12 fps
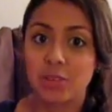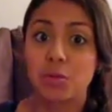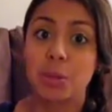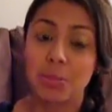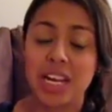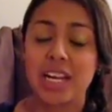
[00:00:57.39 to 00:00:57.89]

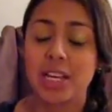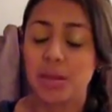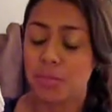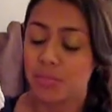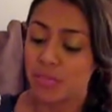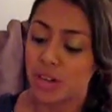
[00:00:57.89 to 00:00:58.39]

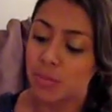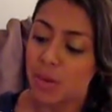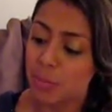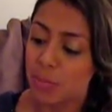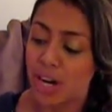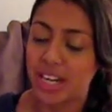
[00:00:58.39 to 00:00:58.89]
remaining of
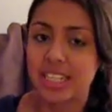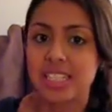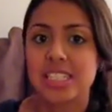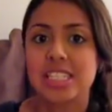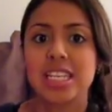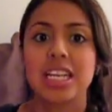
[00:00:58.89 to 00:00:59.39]
my
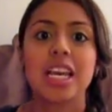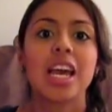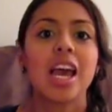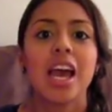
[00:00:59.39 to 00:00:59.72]
pregnancy